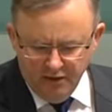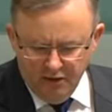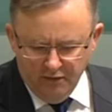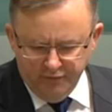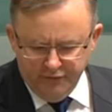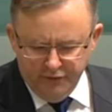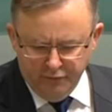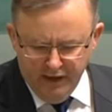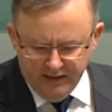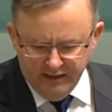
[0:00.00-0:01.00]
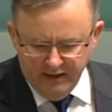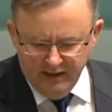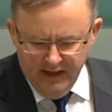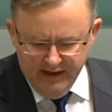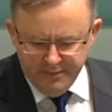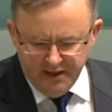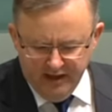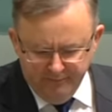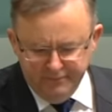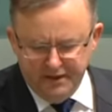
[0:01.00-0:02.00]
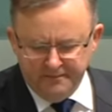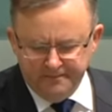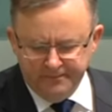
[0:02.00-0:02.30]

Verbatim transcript: of the Rudd Labor government.